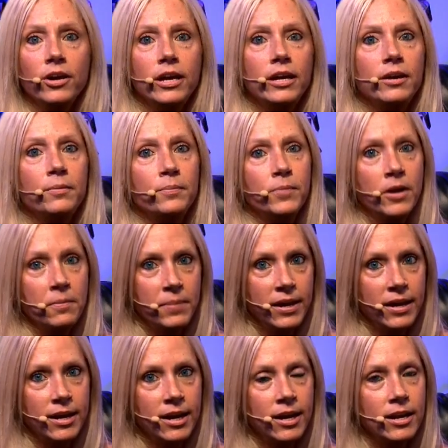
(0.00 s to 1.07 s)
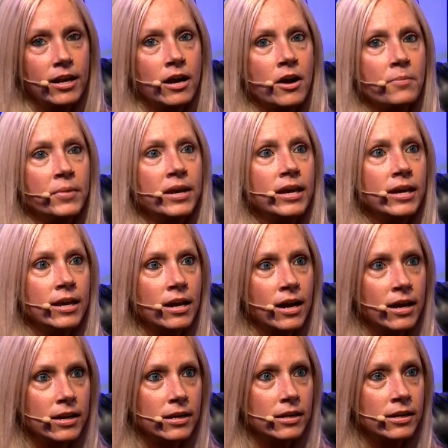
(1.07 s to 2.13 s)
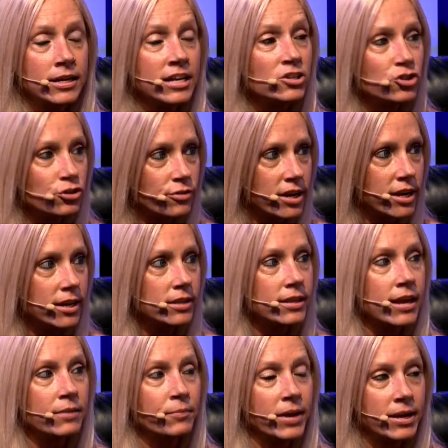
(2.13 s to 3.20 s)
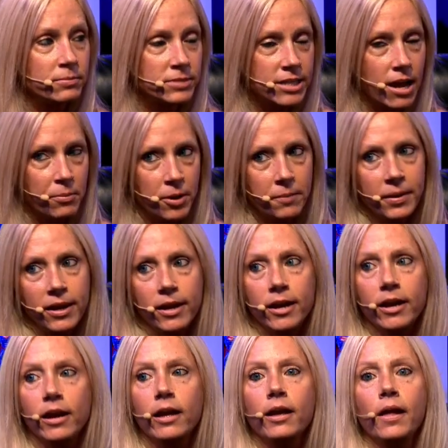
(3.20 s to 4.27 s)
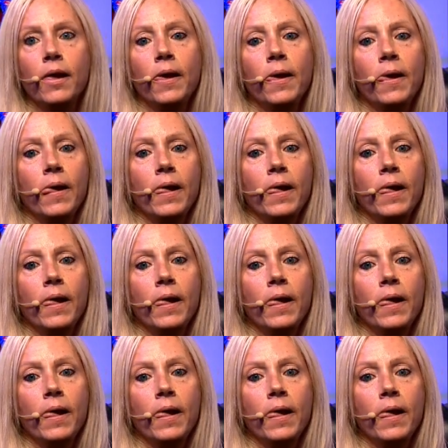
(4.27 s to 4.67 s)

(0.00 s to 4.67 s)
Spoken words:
he competed. He got an injury that made him stop competing.